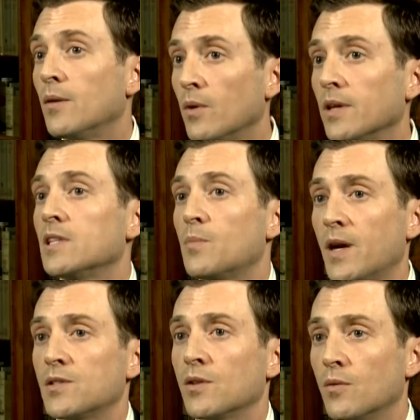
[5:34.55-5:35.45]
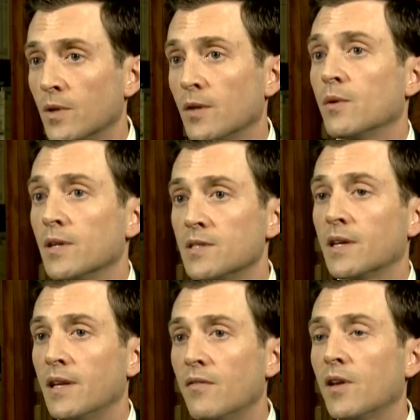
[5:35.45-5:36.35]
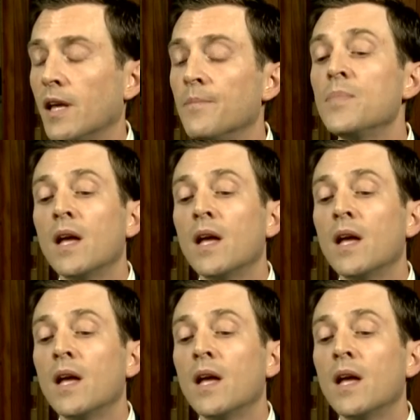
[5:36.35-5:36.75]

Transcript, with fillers: really special really, really significant.